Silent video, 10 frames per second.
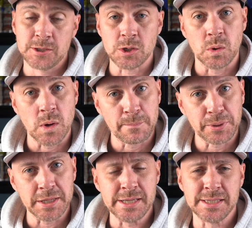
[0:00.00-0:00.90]
So
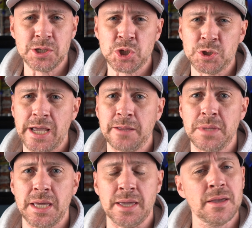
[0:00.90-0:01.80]
please entertain
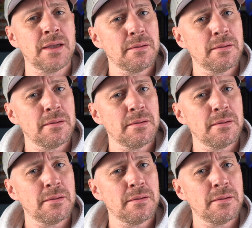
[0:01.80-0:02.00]
me